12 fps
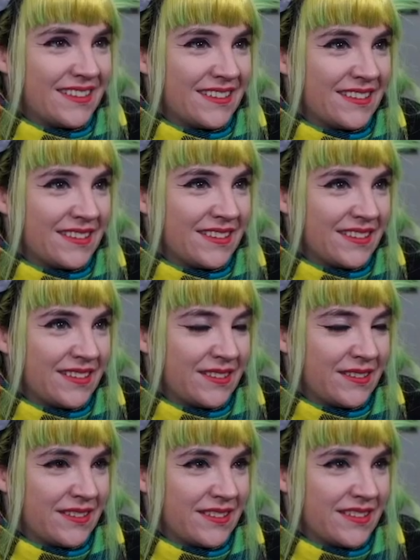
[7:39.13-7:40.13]

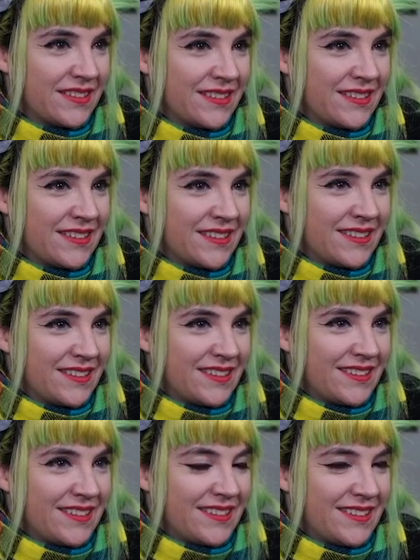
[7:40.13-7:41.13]

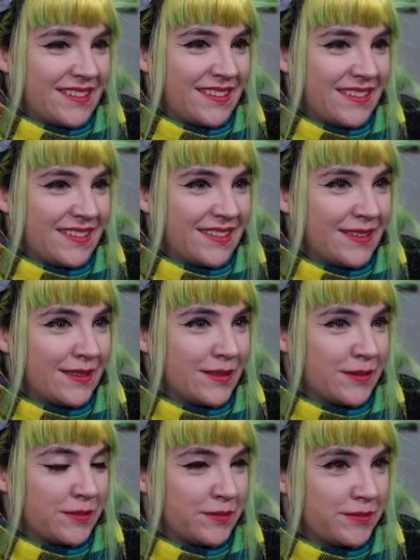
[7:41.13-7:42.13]

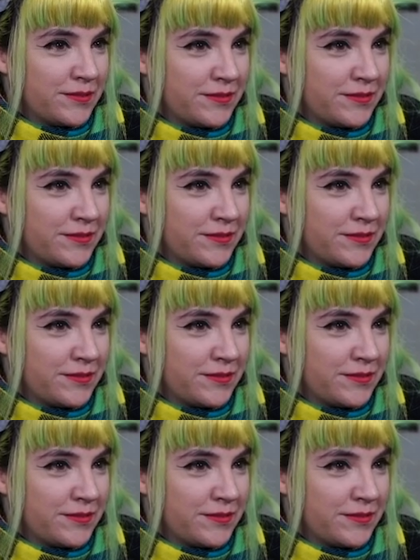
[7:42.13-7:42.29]
[no speech]